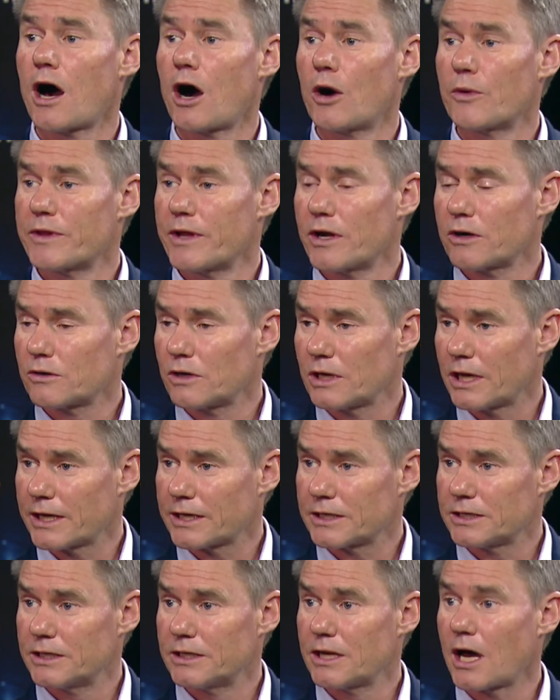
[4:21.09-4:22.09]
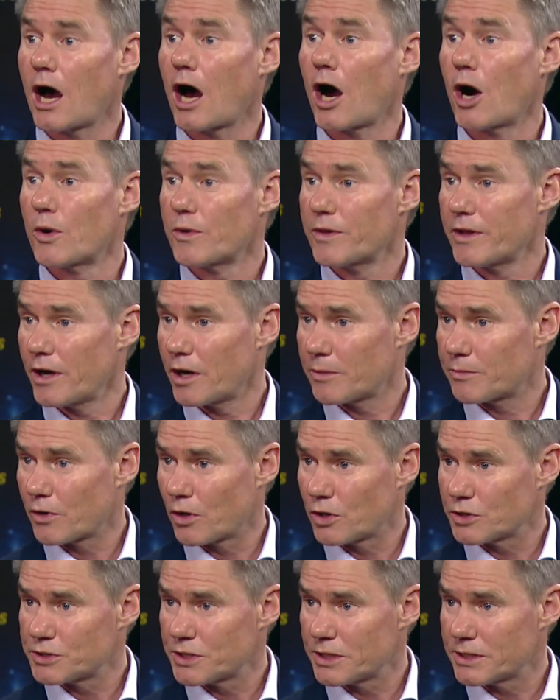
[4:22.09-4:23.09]
how they are collected, how they are
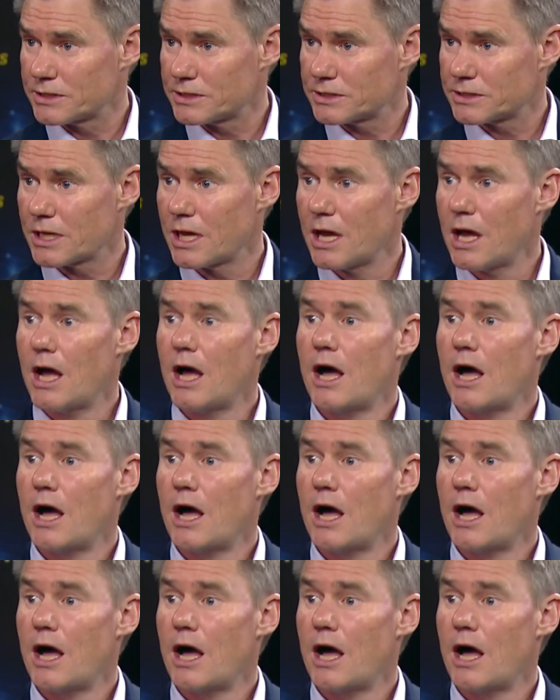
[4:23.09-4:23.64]
processed,